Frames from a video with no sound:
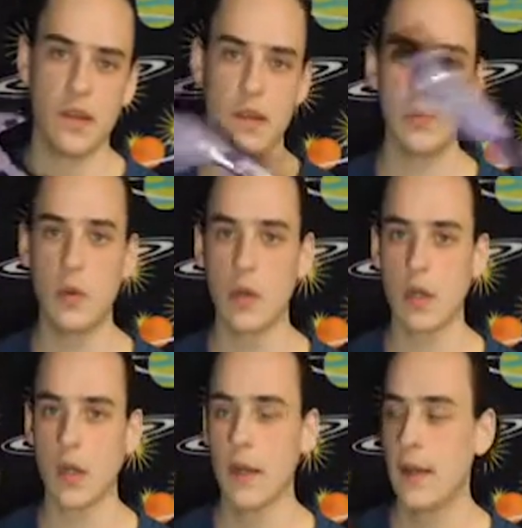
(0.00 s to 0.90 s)
It's
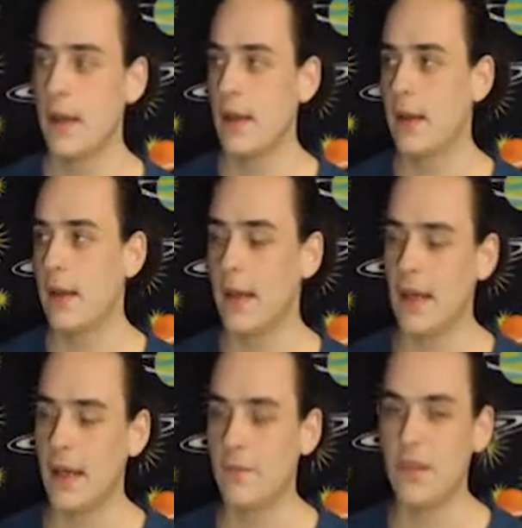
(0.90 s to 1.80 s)
more
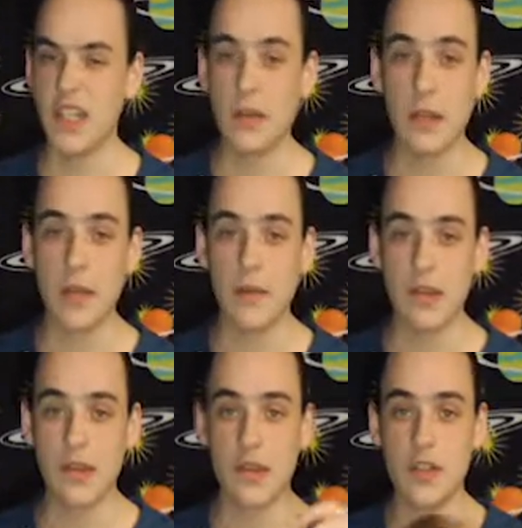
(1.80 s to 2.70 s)
video games
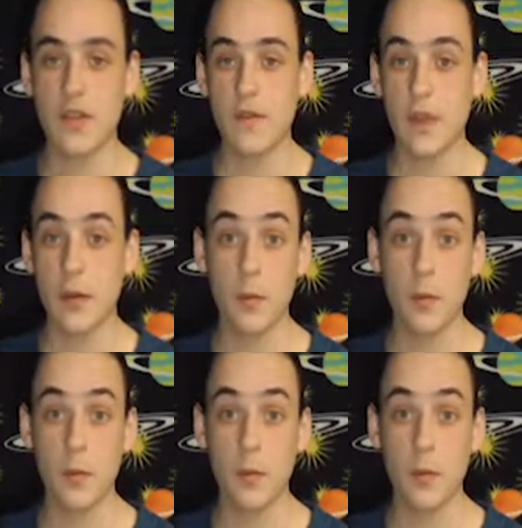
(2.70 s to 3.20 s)
and such over there.